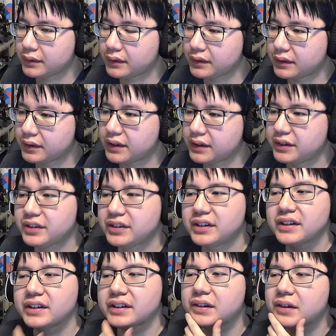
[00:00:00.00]
Oh
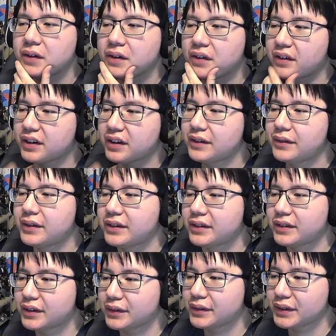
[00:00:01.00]
shit. Okay, well,
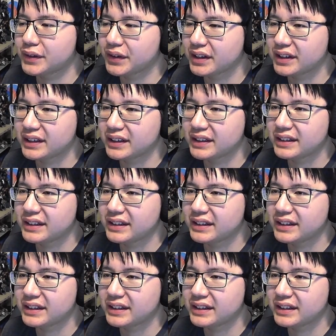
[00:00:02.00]
hopefully you get it.